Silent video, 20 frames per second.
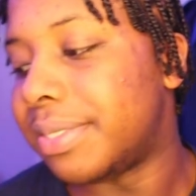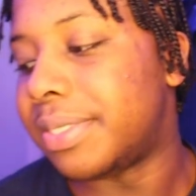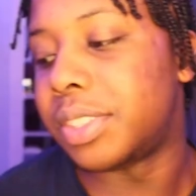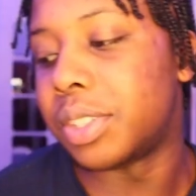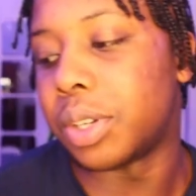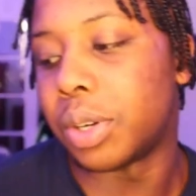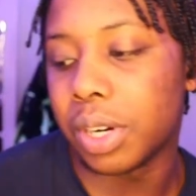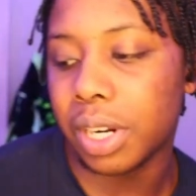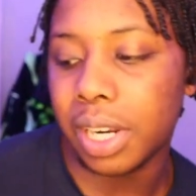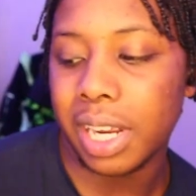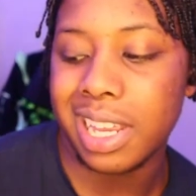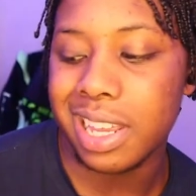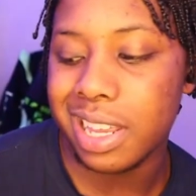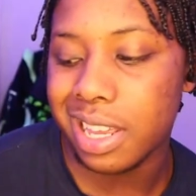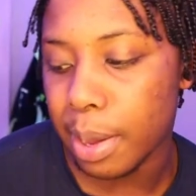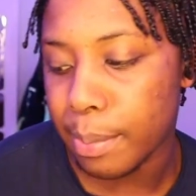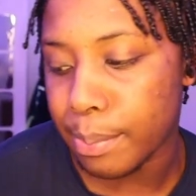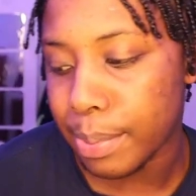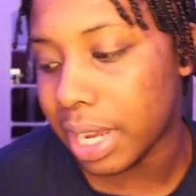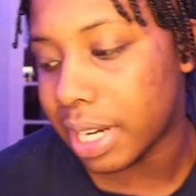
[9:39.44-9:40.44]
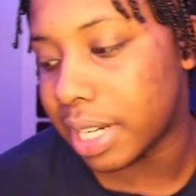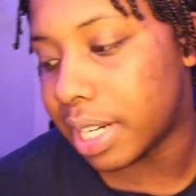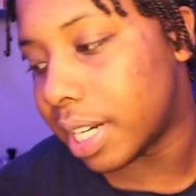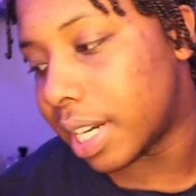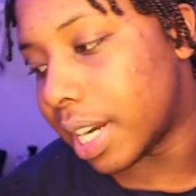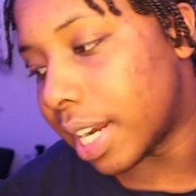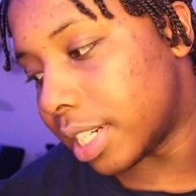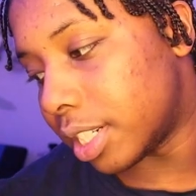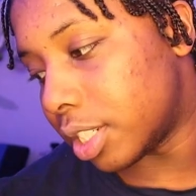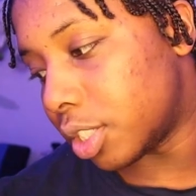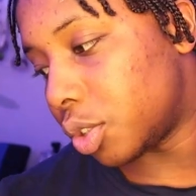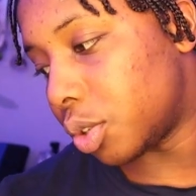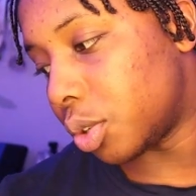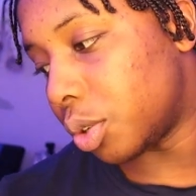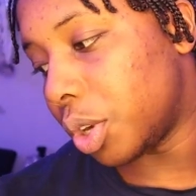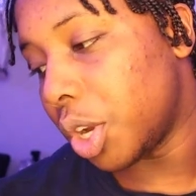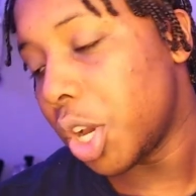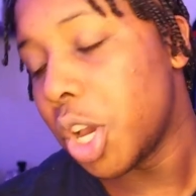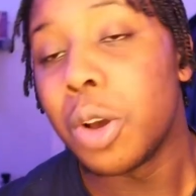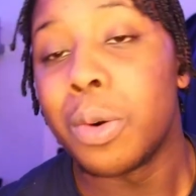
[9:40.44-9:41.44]
the song? Yep, I did like the
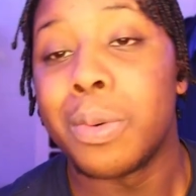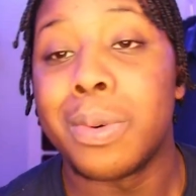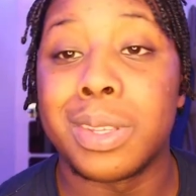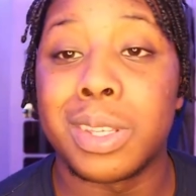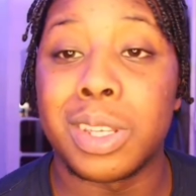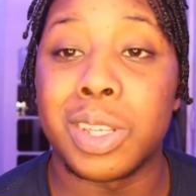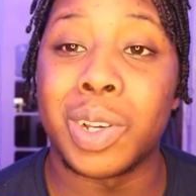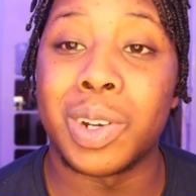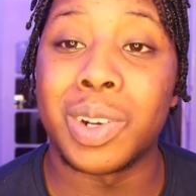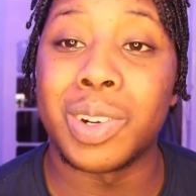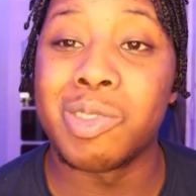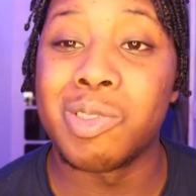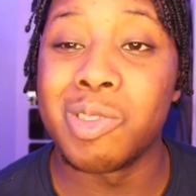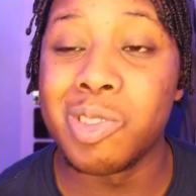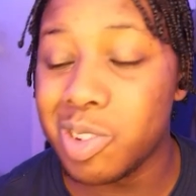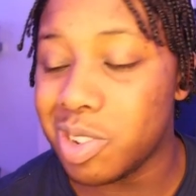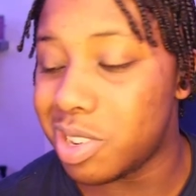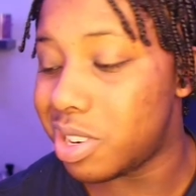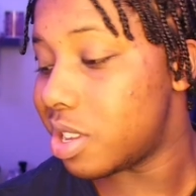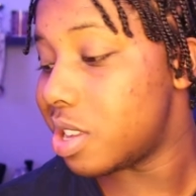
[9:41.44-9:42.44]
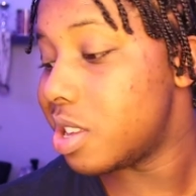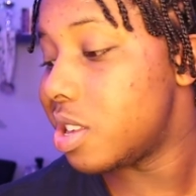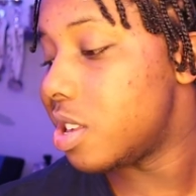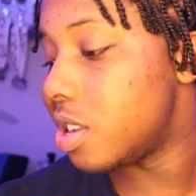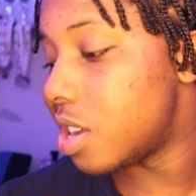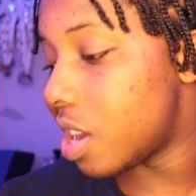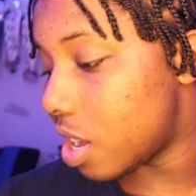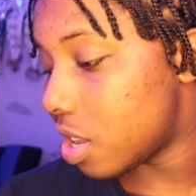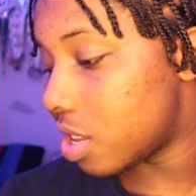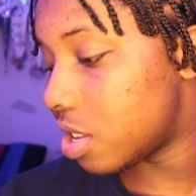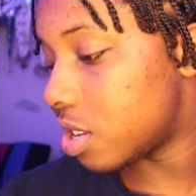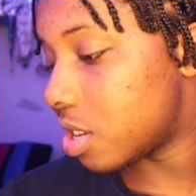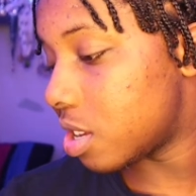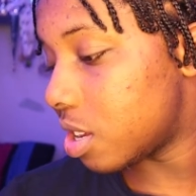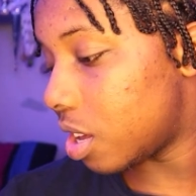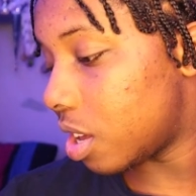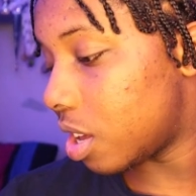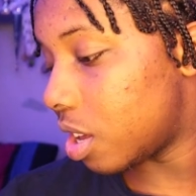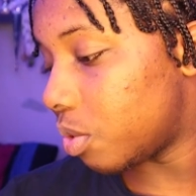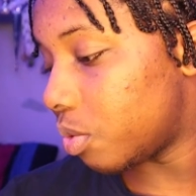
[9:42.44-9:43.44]
song. Was the song rude? Yes,
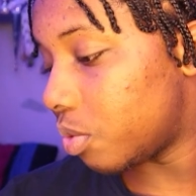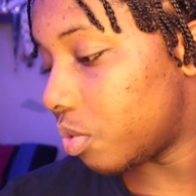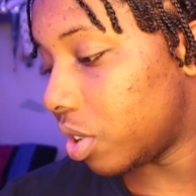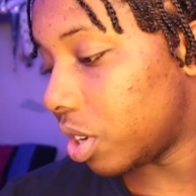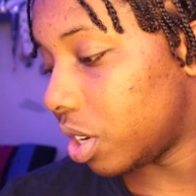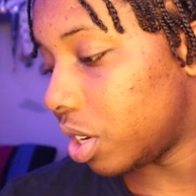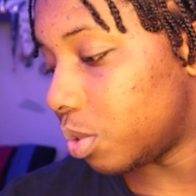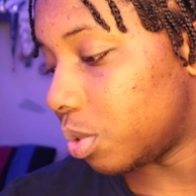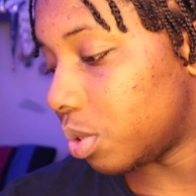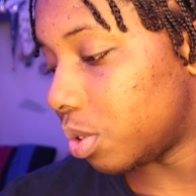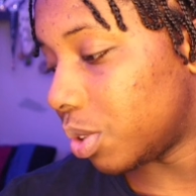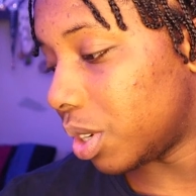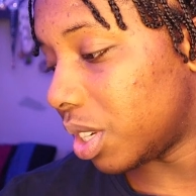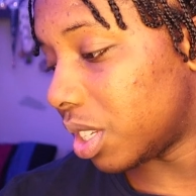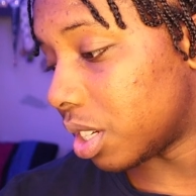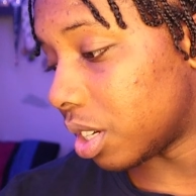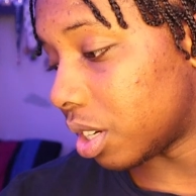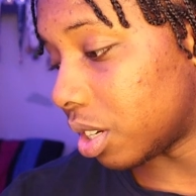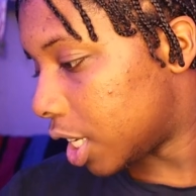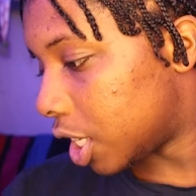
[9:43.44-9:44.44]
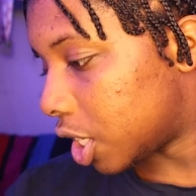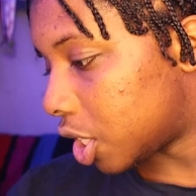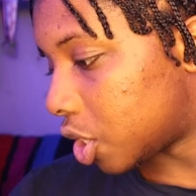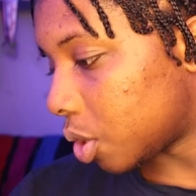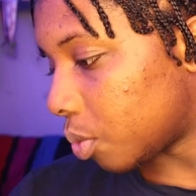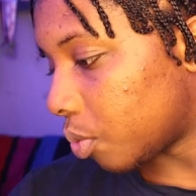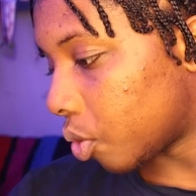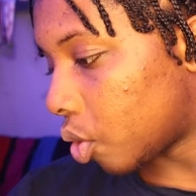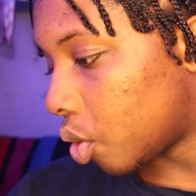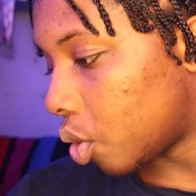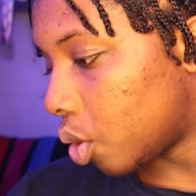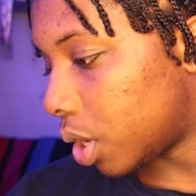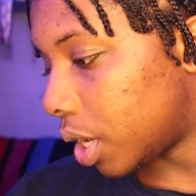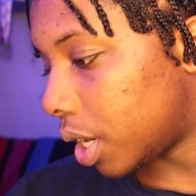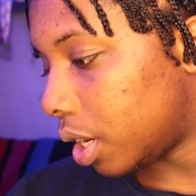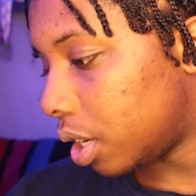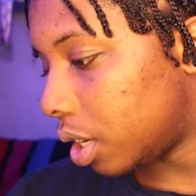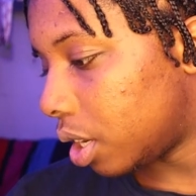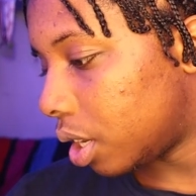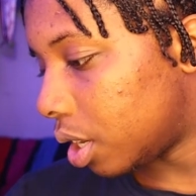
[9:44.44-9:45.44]
it really was. Wait a second. Need to stop
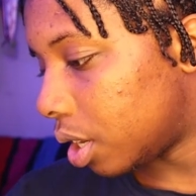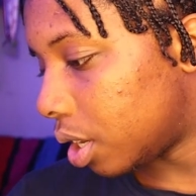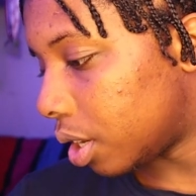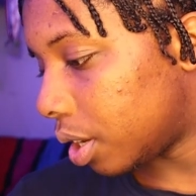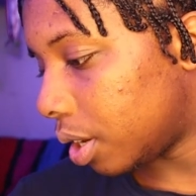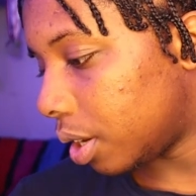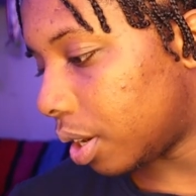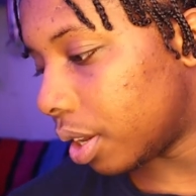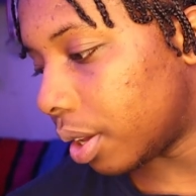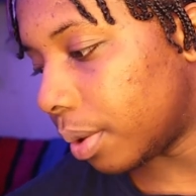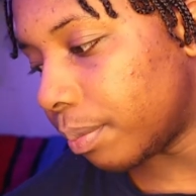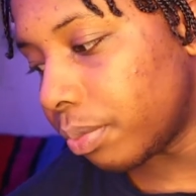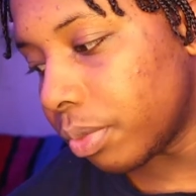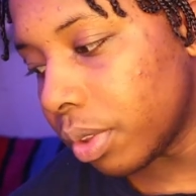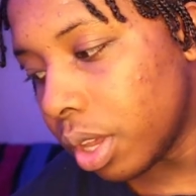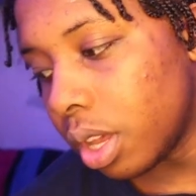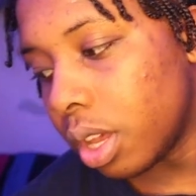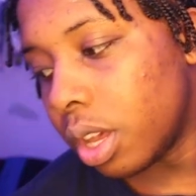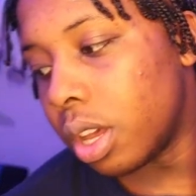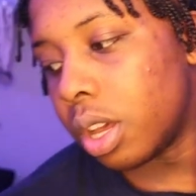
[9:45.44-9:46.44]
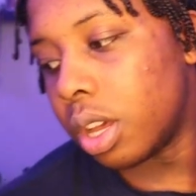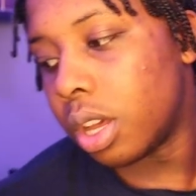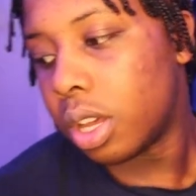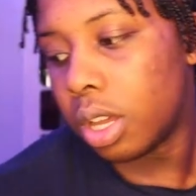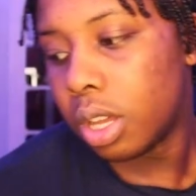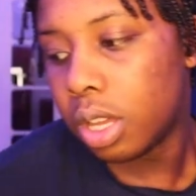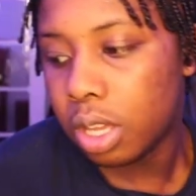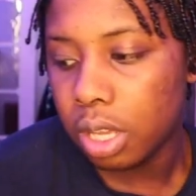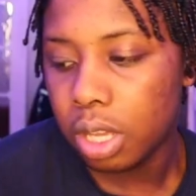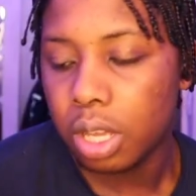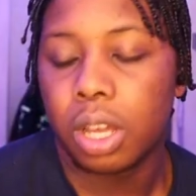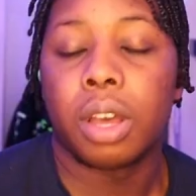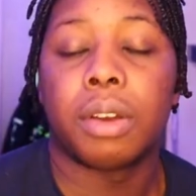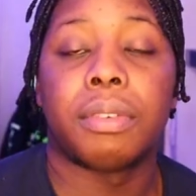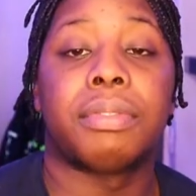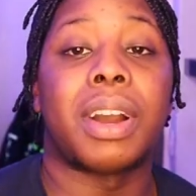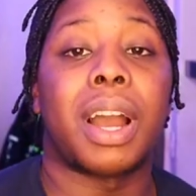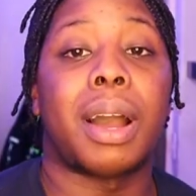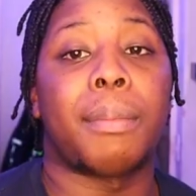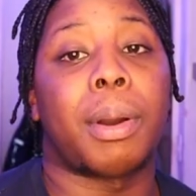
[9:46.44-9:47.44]
recording. Yeah.
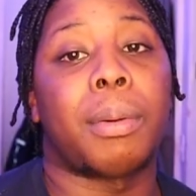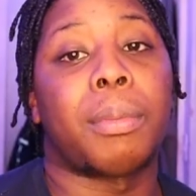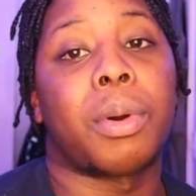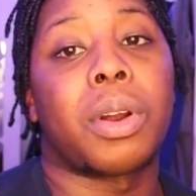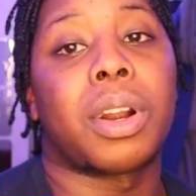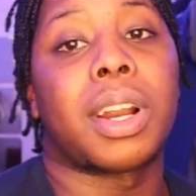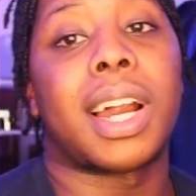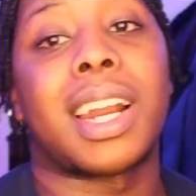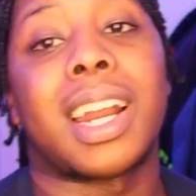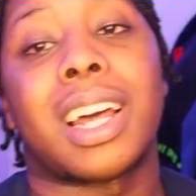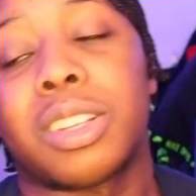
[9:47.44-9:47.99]
Fam, I'm not gonna lie,